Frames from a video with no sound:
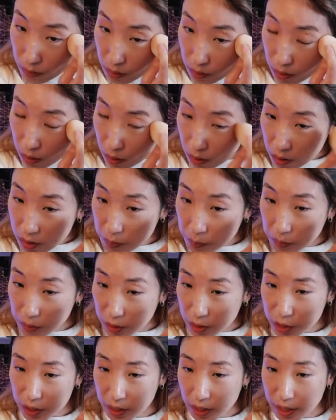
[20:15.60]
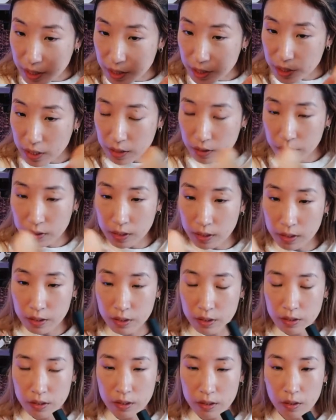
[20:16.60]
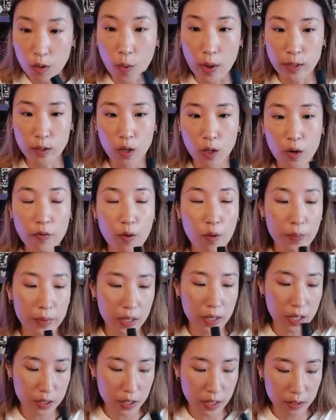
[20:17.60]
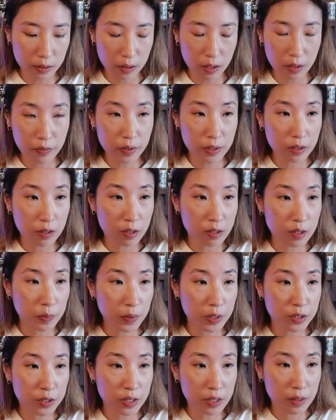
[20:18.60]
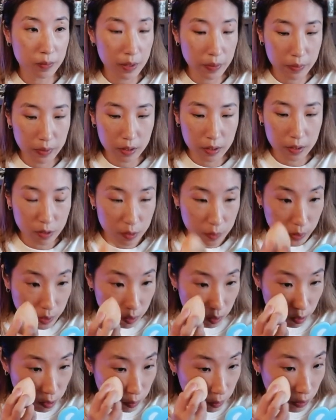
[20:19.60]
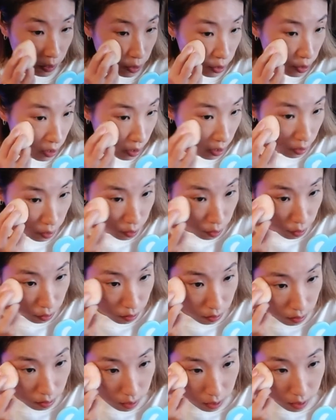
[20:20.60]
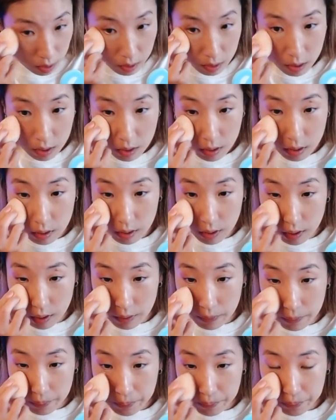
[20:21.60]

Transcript: NARS blush and eyeshadow colors. Oh, I love, oh my gosh, I love the NARS blushes. I'm probably going to use my NARS blush today too. Yeah.